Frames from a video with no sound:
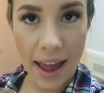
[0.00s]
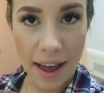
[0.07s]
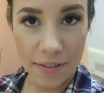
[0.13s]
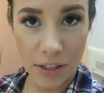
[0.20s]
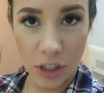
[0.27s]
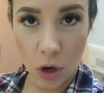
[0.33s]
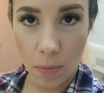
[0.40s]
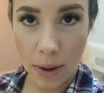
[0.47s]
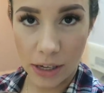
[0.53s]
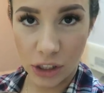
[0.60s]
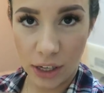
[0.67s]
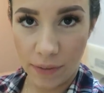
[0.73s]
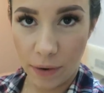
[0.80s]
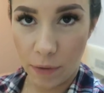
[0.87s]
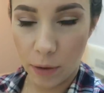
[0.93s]
I have so much
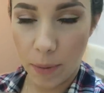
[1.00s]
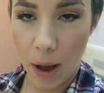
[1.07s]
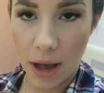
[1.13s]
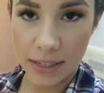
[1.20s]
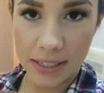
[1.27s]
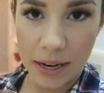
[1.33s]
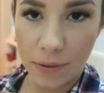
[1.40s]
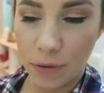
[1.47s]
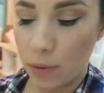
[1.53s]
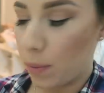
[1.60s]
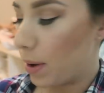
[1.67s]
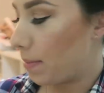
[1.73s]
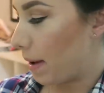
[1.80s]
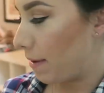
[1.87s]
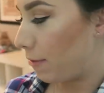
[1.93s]
leftover pasta from
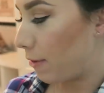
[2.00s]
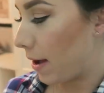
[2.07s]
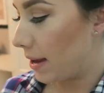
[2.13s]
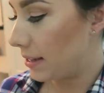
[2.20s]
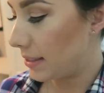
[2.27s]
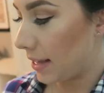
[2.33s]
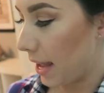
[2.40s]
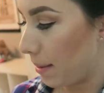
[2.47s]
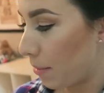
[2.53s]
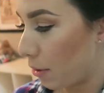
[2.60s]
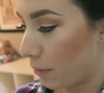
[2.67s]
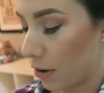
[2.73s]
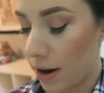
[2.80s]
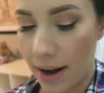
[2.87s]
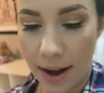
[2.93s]
when my friends came
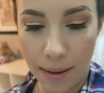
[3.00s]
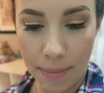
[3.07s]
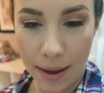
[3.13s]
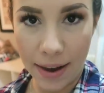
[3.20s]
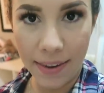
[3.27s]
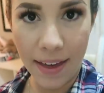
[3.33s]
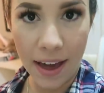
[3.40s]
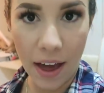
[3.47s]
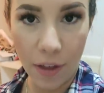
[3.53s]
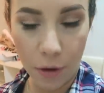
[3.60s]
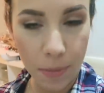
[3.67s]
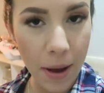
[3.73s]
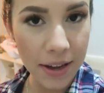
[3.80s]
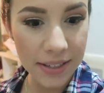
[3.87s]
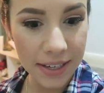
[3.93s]
over and I made that
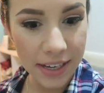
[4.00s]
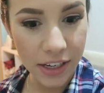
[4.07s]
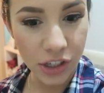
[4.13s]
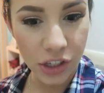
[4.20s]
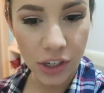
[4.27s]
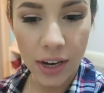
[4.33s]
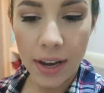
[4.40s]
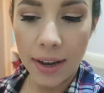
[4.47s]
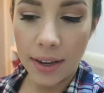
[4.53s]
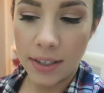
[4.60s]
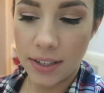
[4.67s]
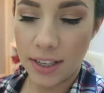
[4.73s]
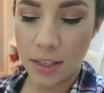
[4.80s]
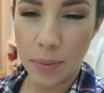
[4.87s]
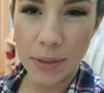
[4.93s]
other pasta dish.
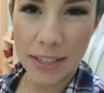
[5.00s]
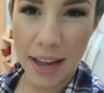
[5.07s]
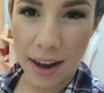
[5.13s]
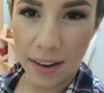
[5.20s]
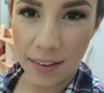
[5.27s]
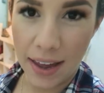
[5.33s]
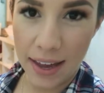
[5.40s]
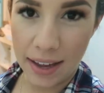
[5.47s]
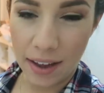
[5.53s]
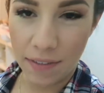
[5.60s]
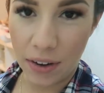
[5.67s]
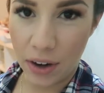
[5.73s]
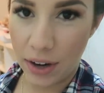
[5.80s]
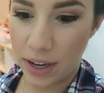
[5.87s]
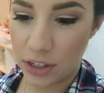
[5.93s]
So this one's kind of like a
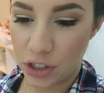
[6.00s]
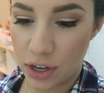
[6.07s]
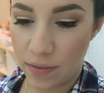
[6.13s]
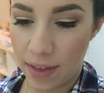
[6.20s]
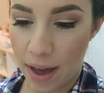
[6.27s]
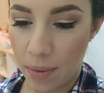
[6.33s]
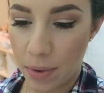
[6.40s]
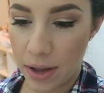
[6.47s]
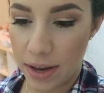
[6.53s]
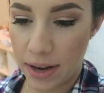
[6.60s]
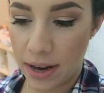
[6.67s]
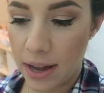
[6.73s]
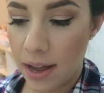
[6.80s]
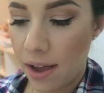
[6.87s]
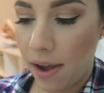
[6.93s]
variation of that
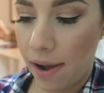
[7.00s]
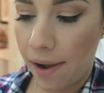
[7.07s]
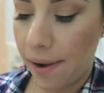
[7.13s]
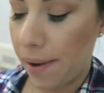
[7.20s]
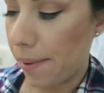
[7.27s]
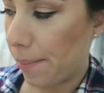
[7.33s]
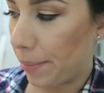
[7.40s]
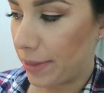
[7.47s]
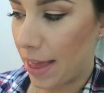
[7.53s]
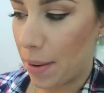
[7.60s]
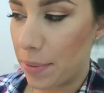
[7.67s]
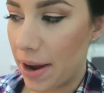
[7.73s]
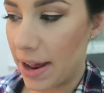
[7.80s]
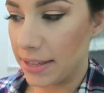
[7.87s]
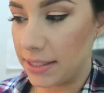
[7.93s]
one, um, but that
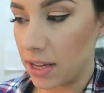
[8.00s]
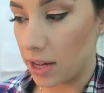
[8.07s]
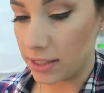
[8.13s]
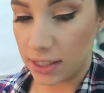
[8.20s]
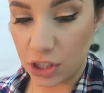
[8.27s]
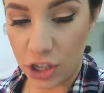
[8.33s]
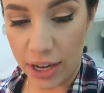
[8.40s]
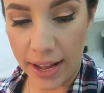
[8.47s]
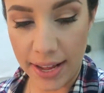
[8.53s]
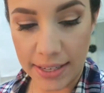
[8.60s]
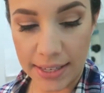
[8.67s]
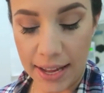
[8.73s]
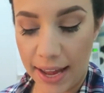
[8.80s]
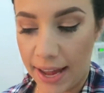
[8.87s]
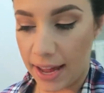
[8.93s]
one had sausage in
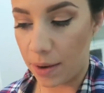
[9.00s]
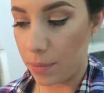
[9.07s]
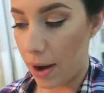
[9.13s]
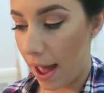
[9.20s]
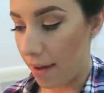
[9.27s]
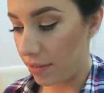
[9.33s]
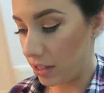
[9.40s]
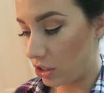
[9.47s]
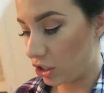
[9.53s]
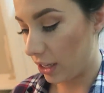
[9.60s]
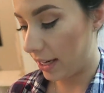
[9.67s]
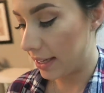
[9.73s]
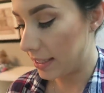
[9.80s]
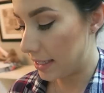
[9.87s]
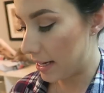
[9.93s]
it, and we're having
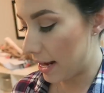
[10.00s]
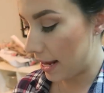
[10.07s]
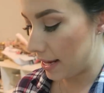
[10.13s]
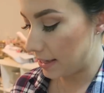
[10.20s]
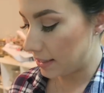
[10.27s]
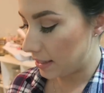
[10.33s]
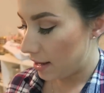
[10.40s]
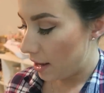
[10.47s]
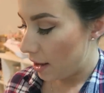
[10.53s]
chicken tonight.